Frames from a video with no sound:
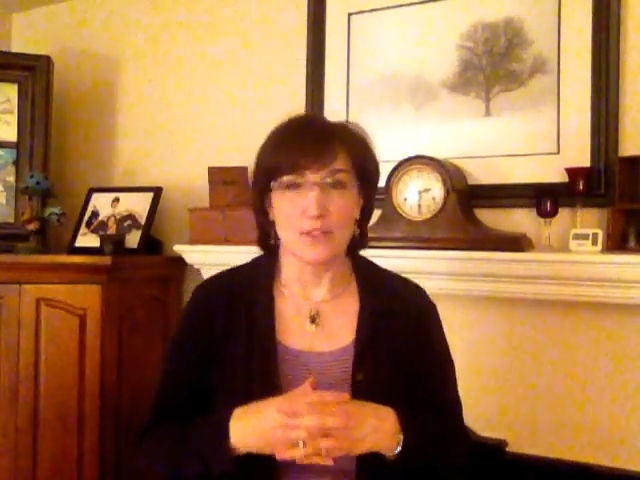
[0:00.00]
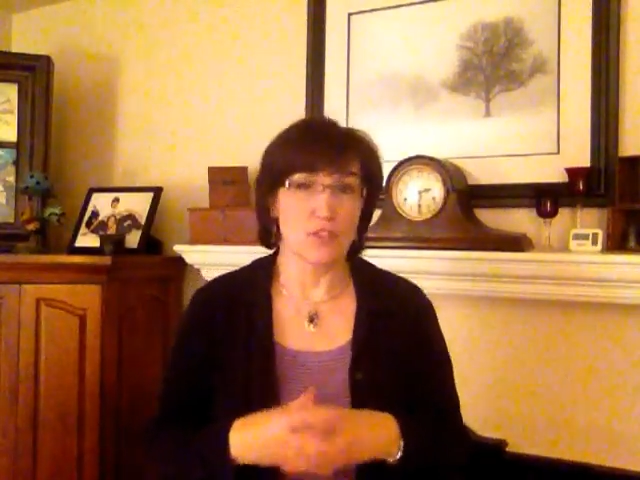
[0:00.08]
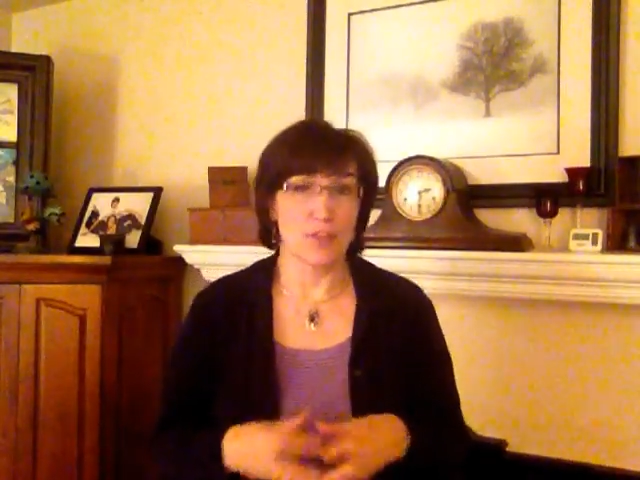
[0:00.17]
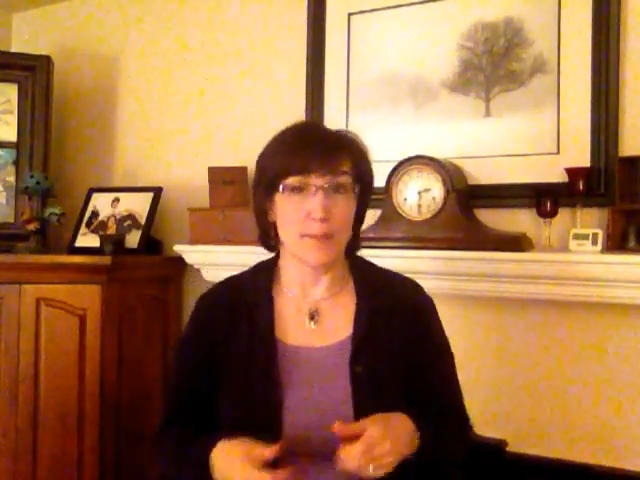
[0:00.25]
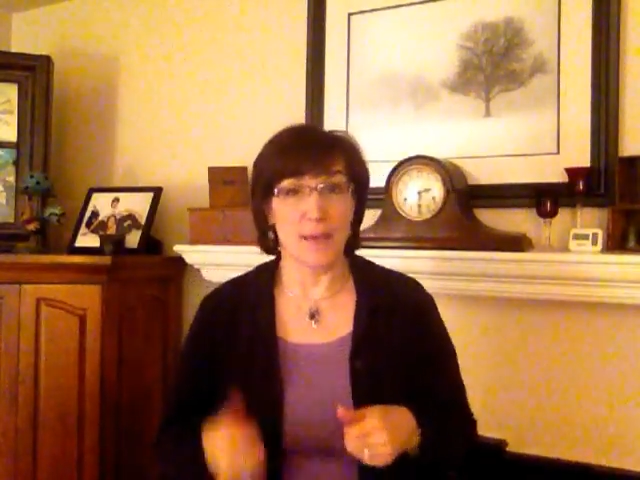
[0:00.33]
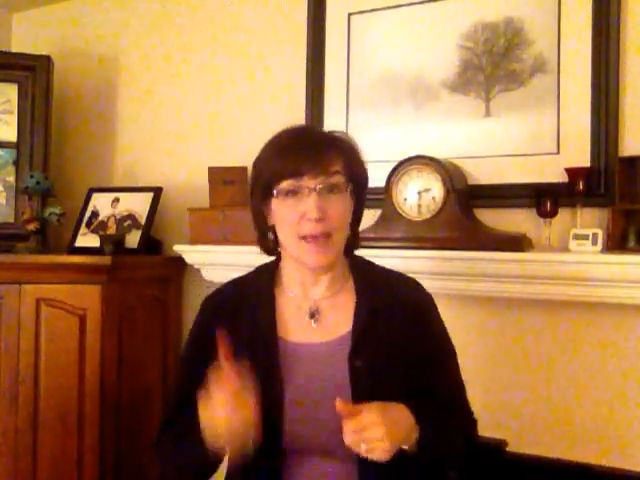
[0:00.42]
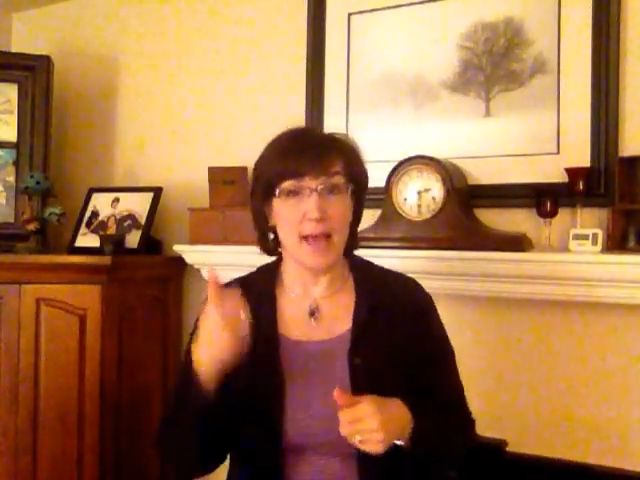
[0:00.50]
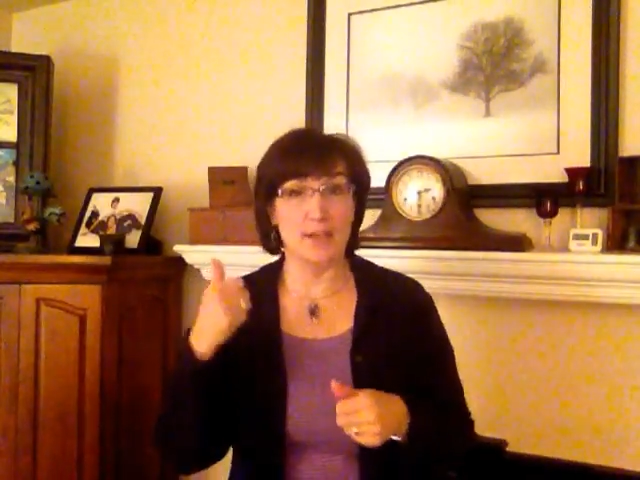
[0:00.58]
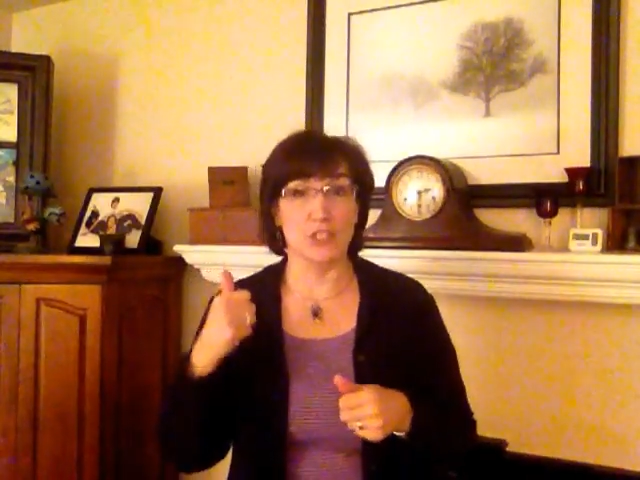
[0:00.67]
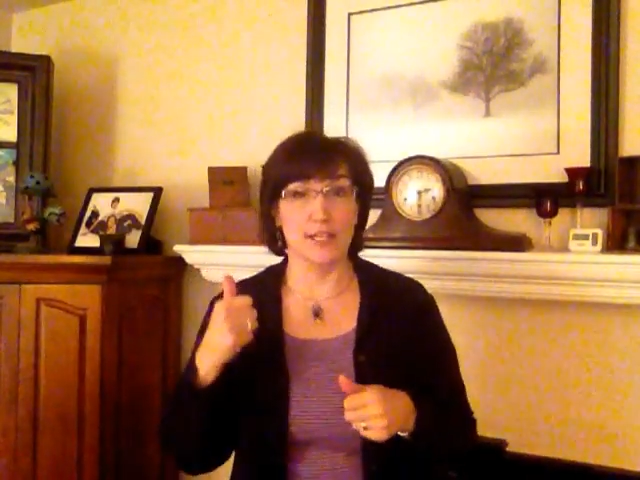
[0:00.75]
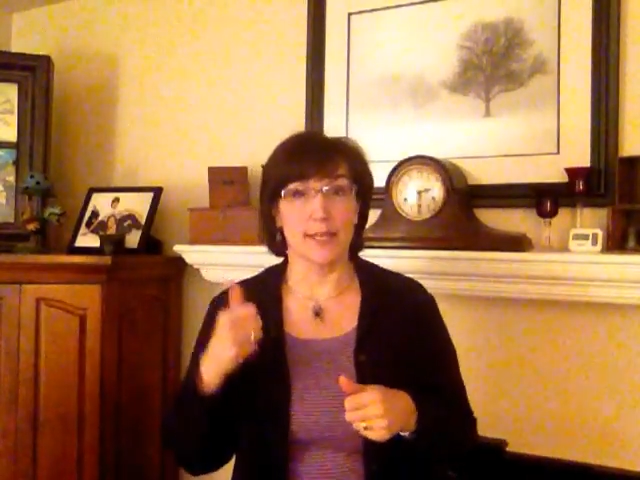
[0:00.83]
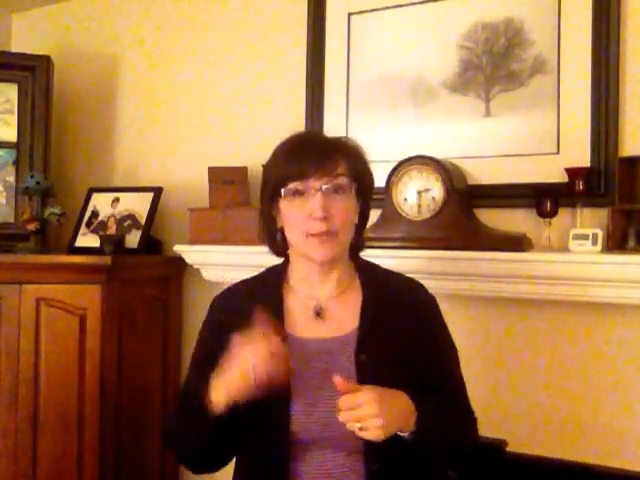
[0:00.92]
so they may
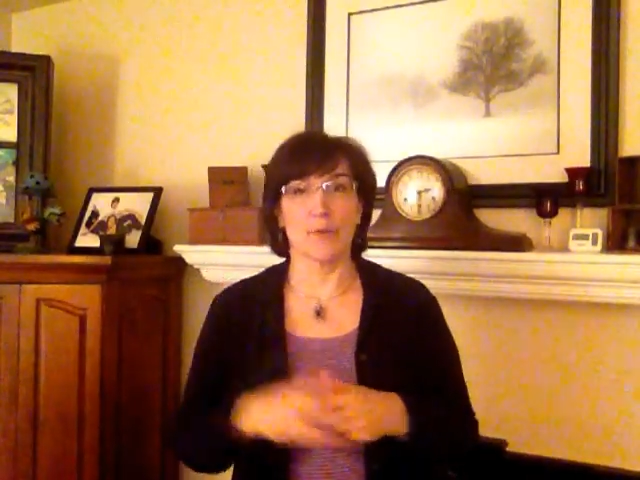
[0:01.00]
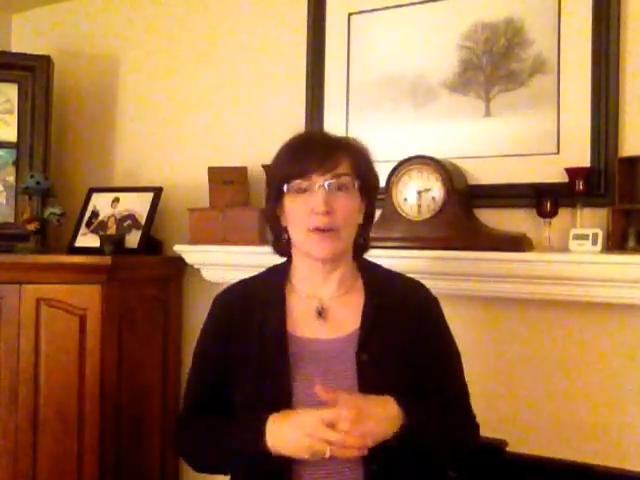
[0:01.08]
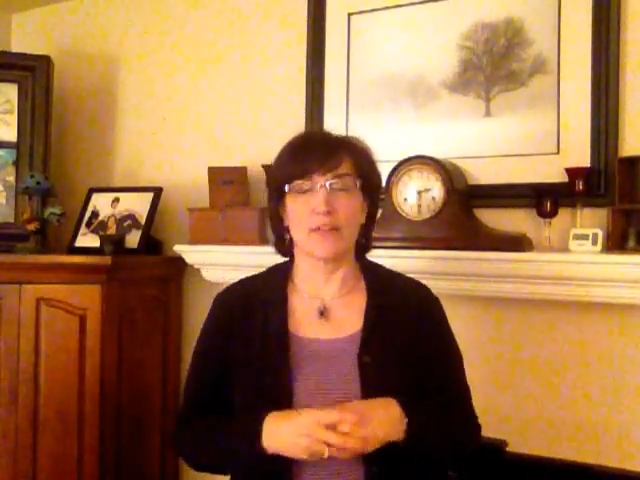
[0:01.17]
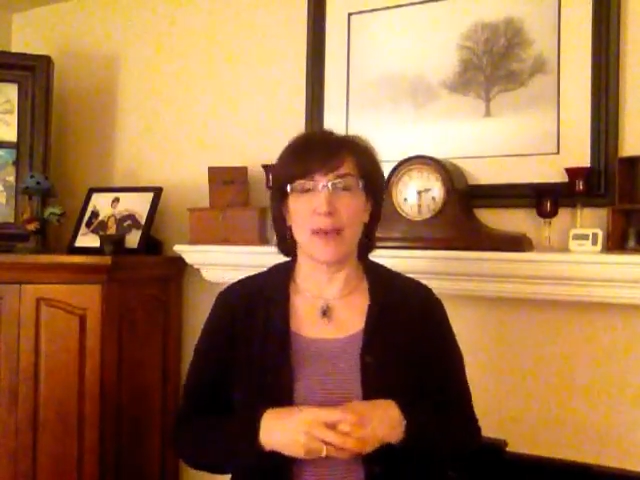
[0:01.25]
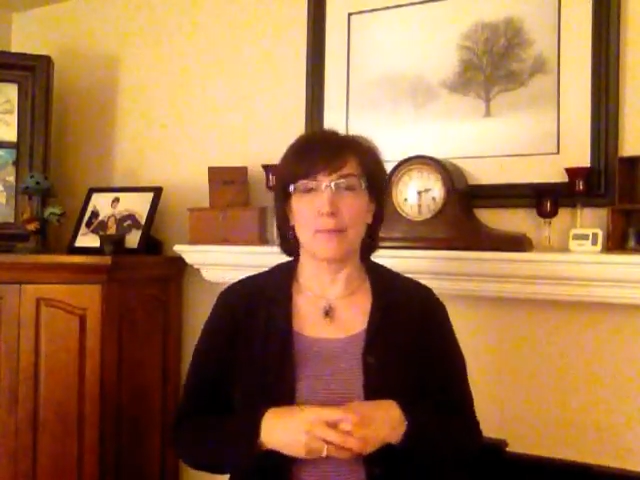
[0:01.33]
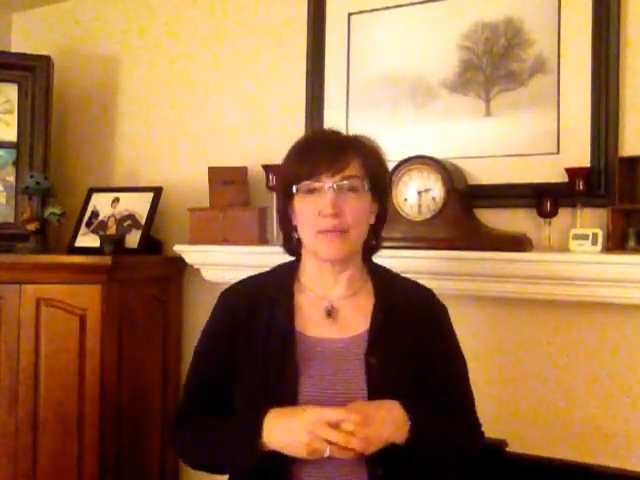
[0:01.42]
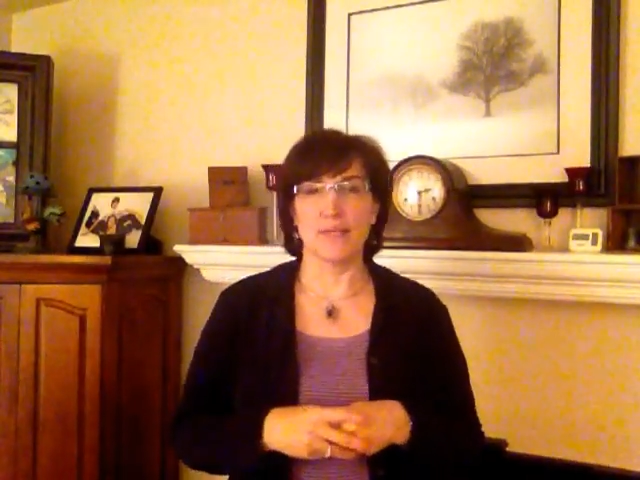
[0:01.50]
actually get rid of that